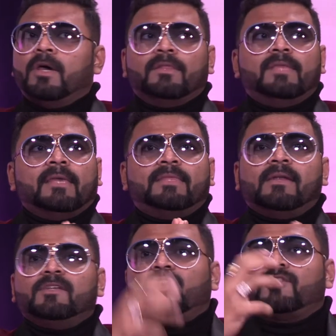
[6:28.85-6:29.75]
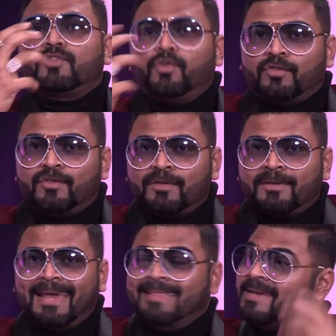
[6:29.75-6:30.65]
there is a truth
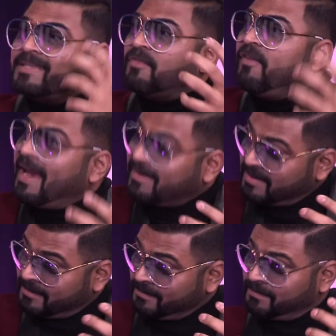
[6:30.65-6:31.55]
and there is a fact.